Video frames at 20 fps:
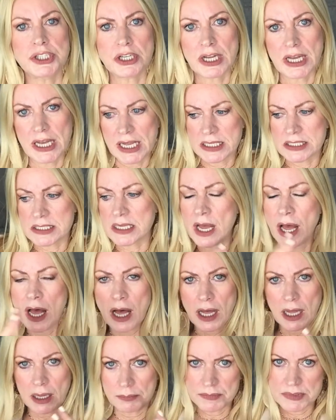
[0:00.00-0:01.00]
hands
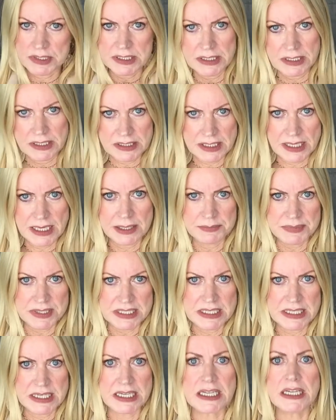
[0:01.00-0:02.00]
umpteen times a
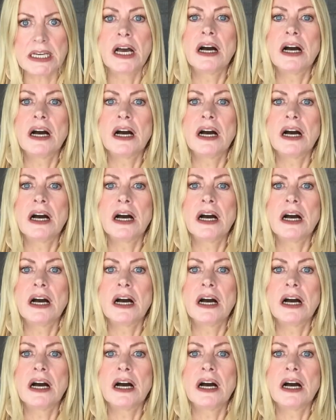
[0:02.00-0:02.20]
day.